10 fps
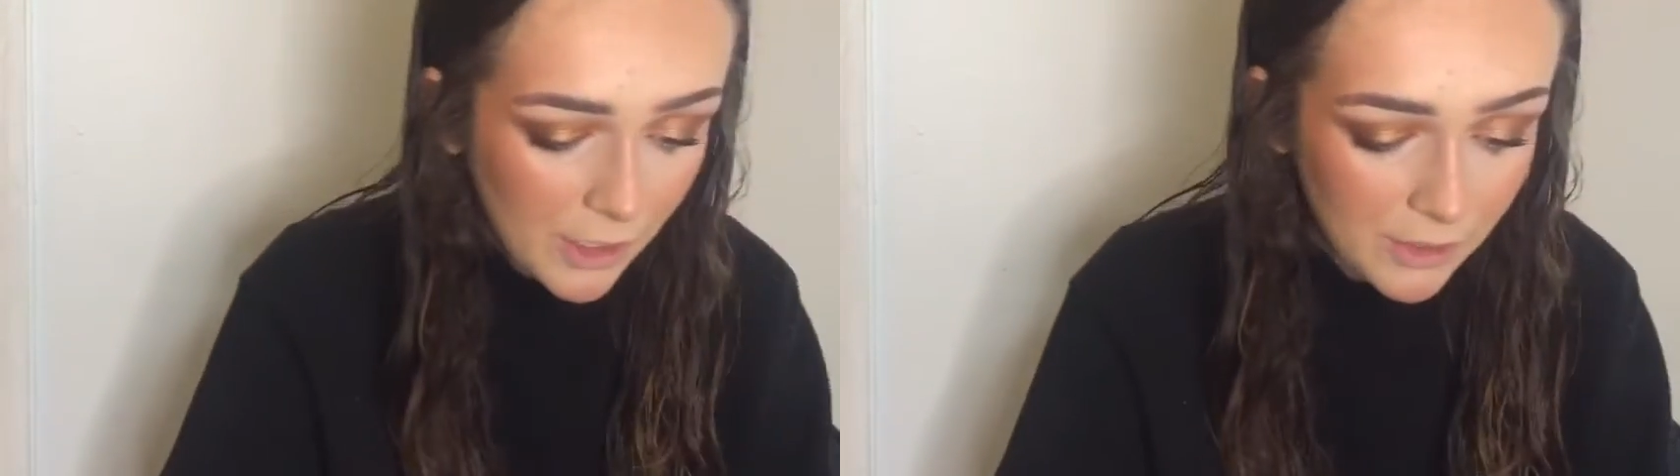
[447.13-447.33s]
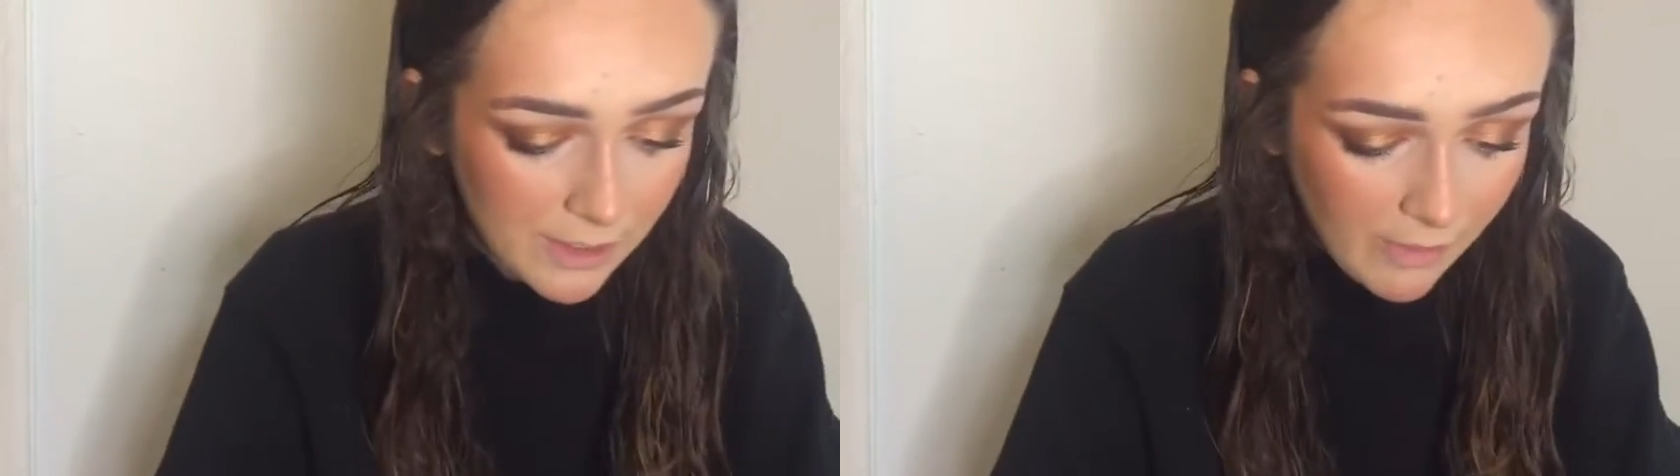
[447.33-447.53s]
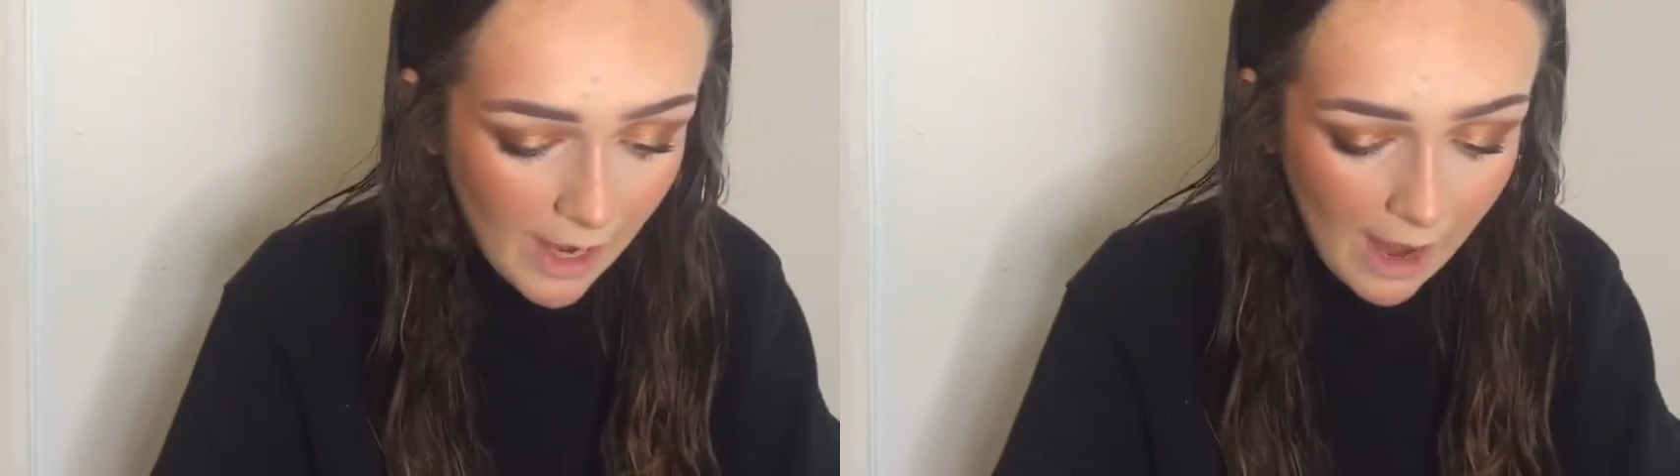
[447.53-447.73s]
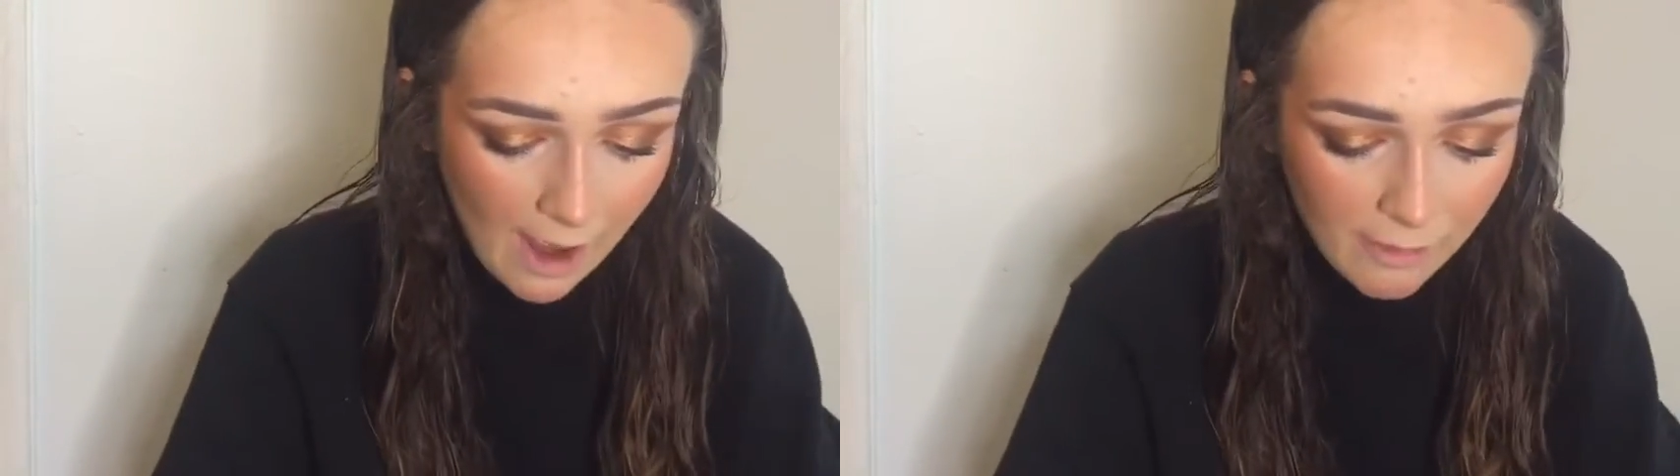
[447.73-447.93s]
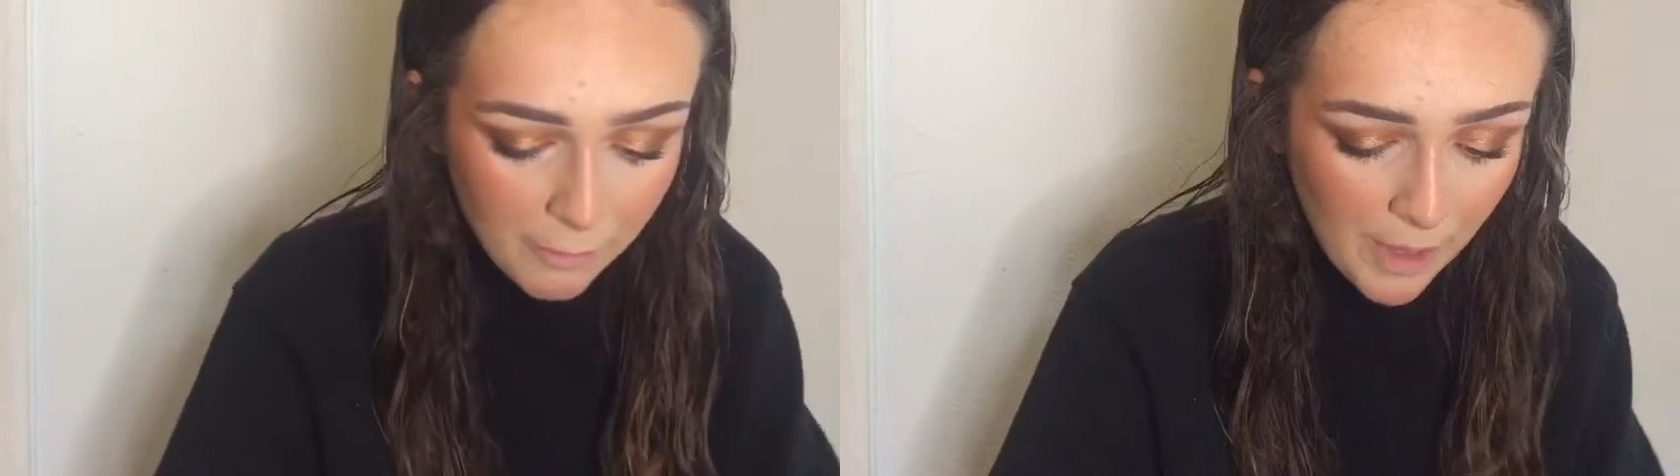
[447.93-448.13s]
news if I
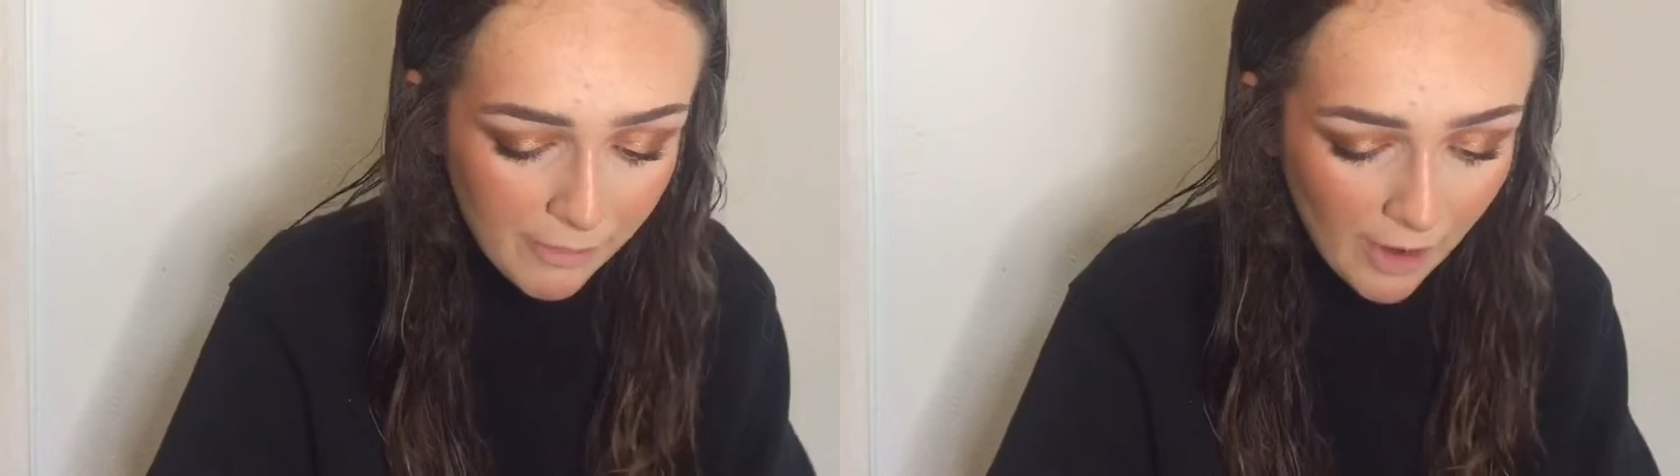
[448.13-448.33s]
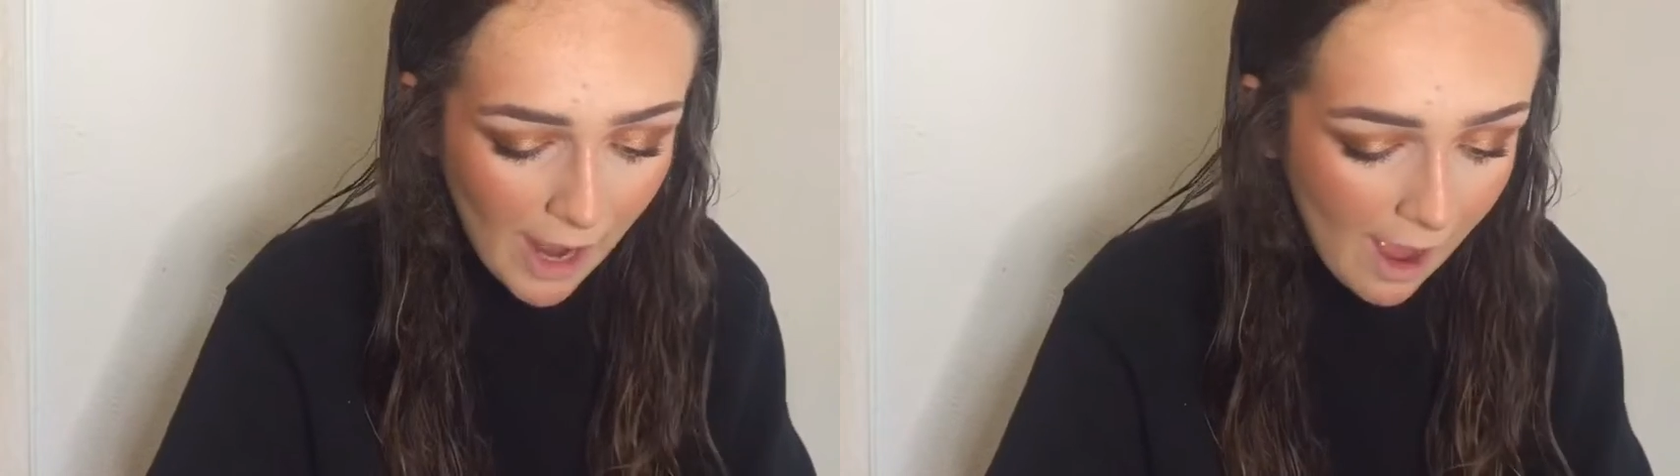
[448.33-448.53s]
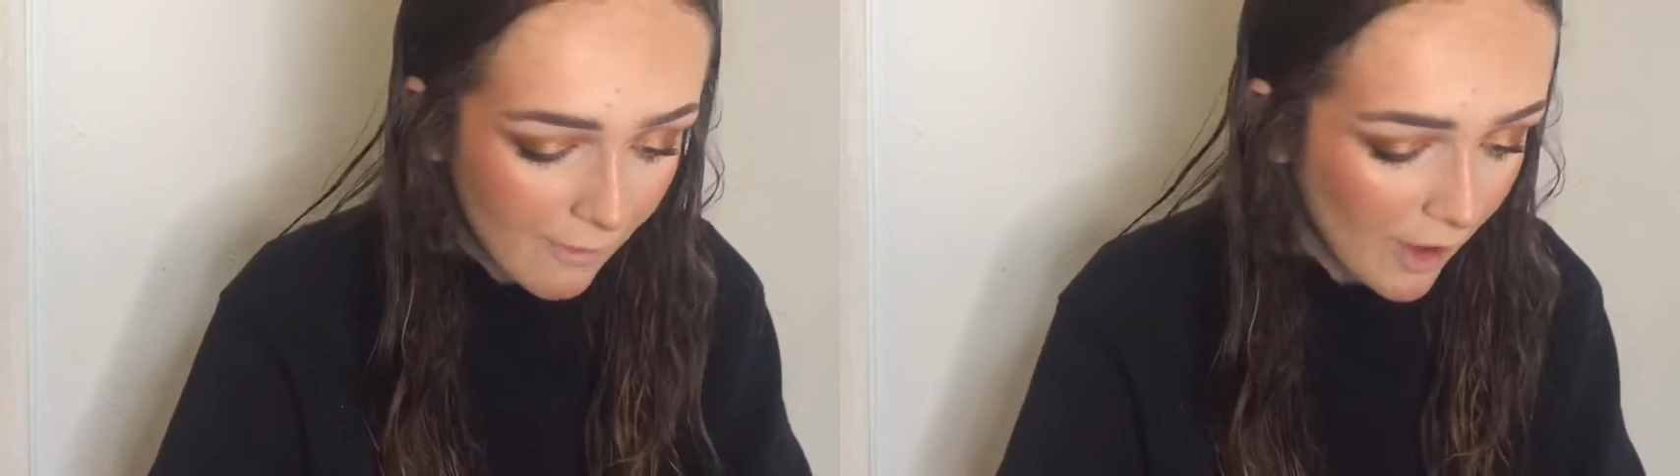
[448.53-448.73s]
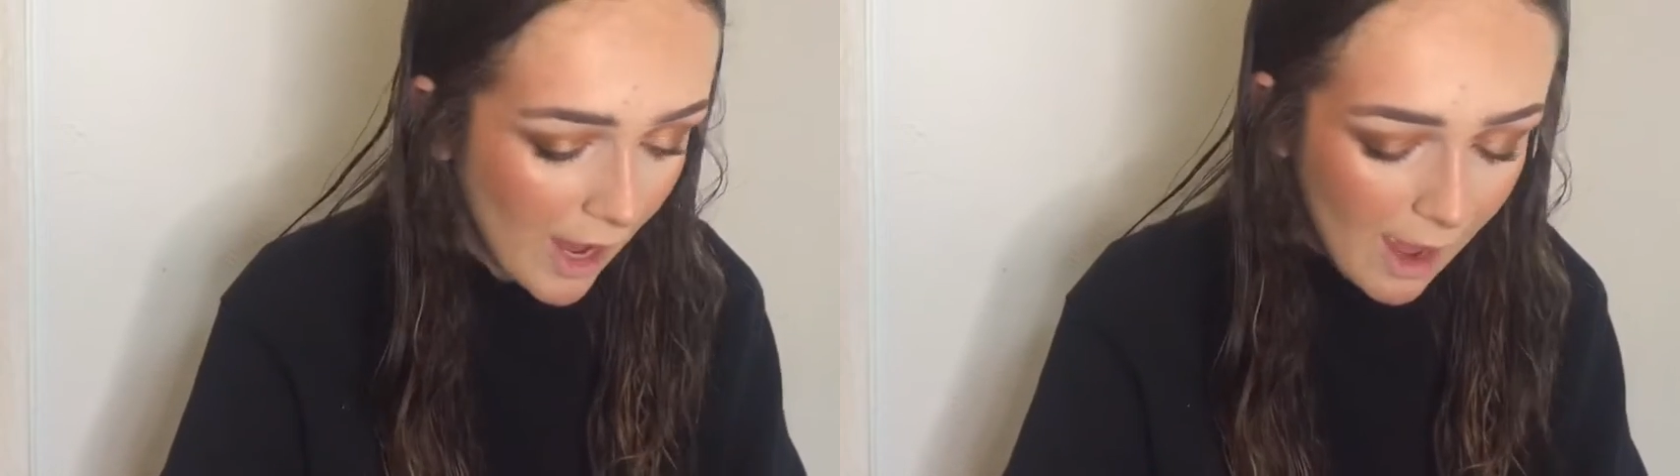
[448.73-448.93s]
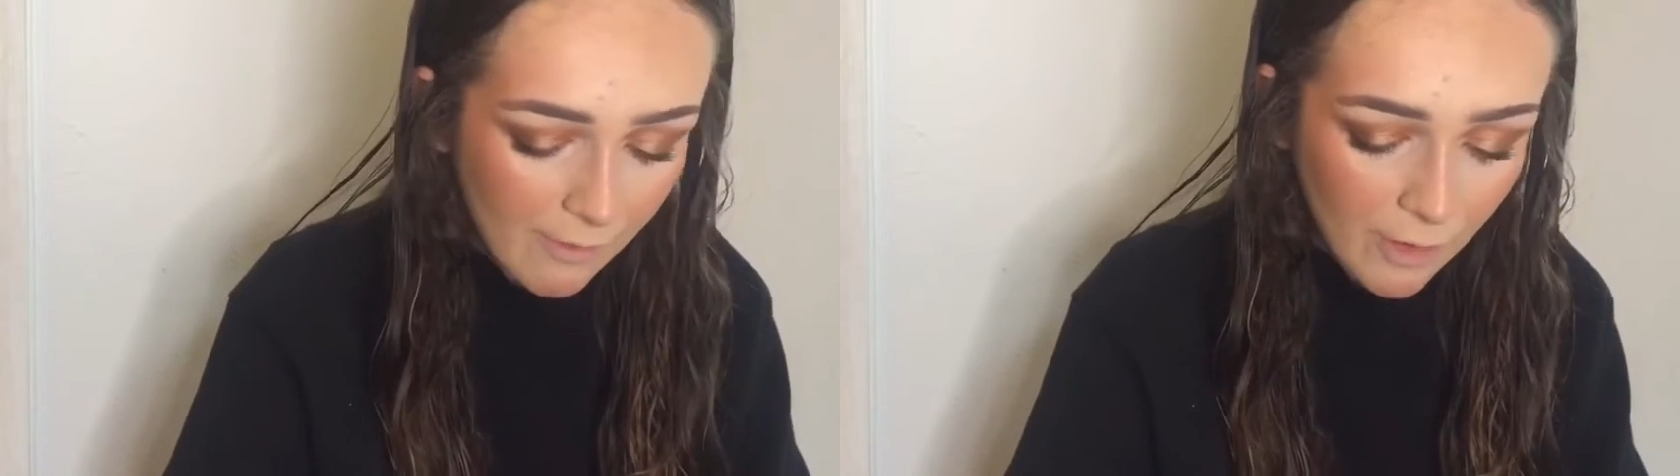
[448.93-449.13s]
have, but if I have, I have.